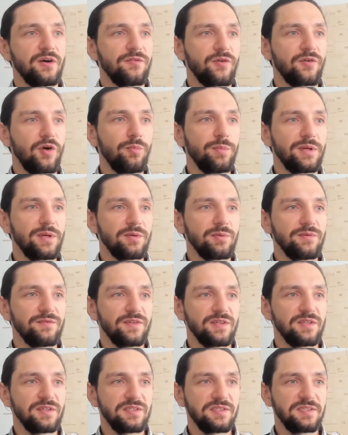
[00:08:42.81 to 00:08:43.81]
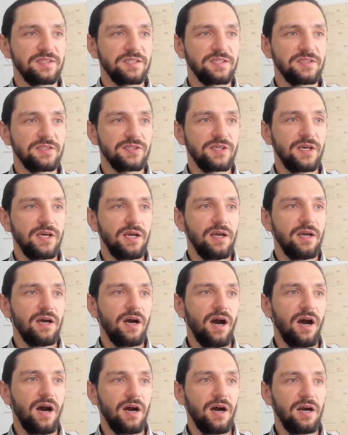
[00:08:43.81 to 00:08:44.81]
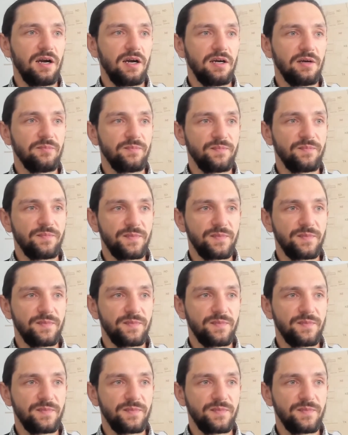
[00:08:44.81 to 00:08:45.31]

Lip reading: coping with the disease, are